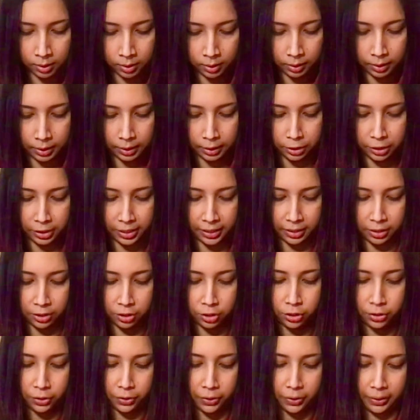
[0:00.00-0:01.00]
Actually, I can
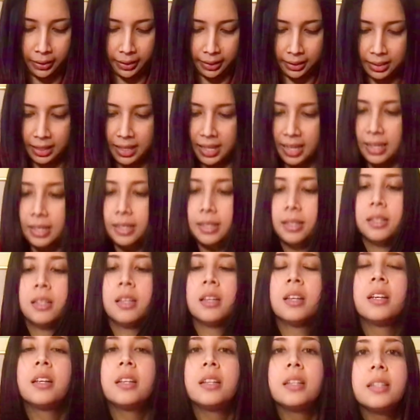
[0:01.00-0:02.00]
show you like this.
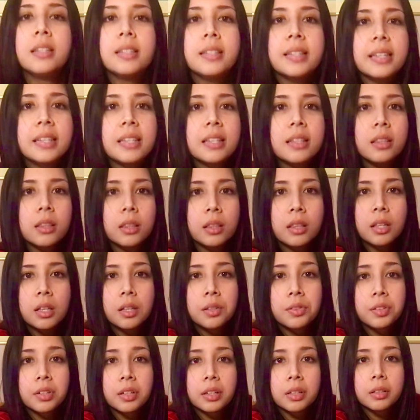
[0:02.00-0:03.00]
See,
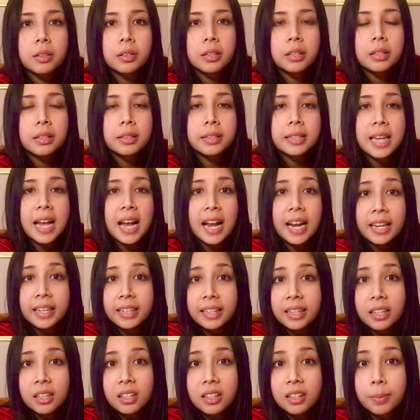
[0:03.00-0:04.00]
they're a little
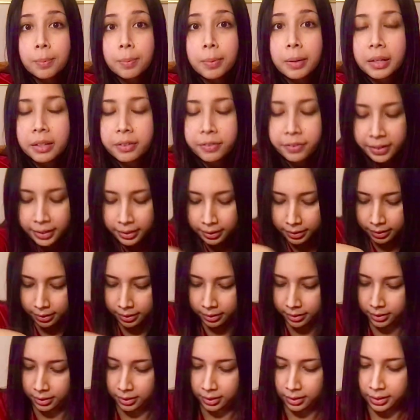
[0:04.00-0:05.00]
tiny, they're perfect,
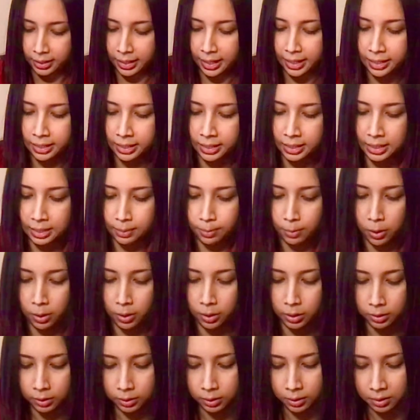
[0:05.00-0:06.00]
nice and
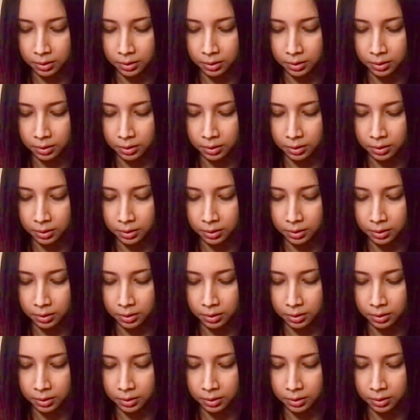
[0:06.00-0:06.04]
small.